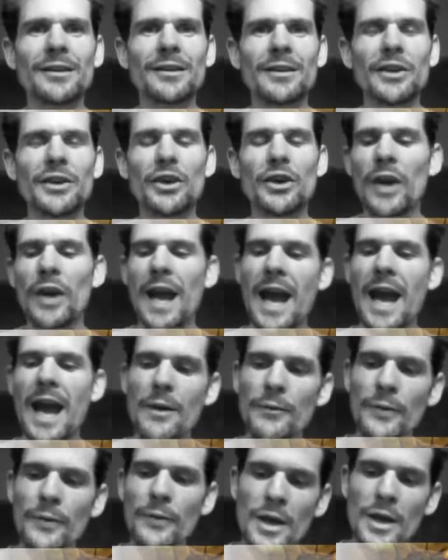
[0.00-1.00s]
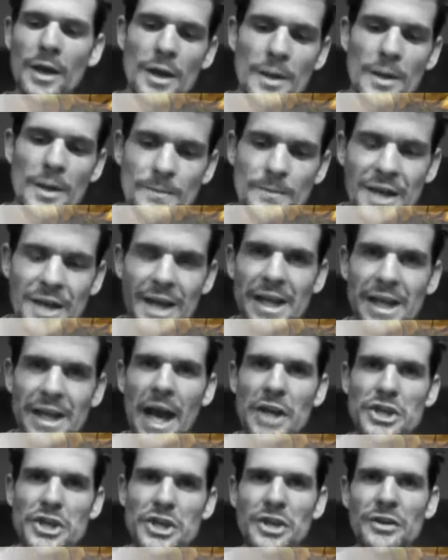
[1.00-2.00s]
You've got to have
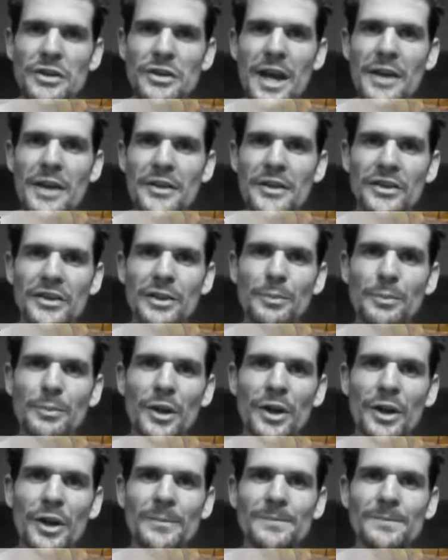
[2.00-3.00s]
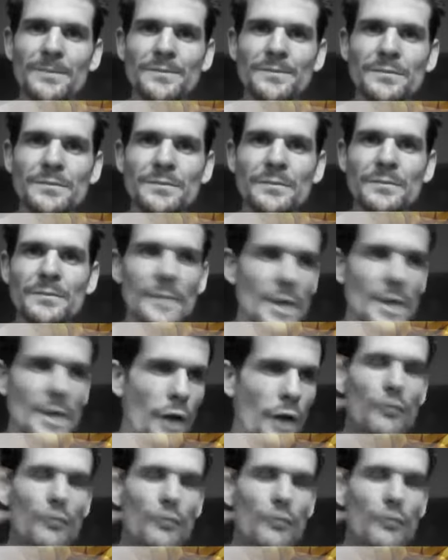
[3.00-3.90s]
dedication and discipline on the